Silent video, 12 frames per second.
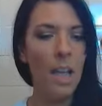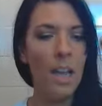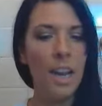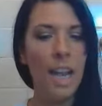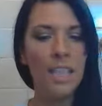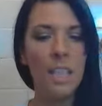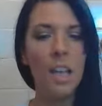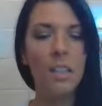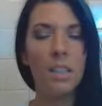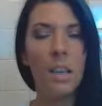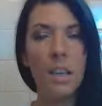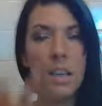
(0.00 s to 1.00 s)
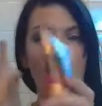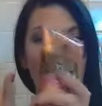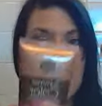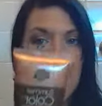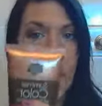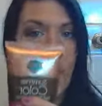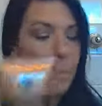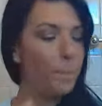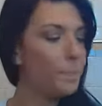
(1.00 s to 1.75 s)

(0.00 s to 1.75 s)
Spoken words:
and it has a color guard in it as well.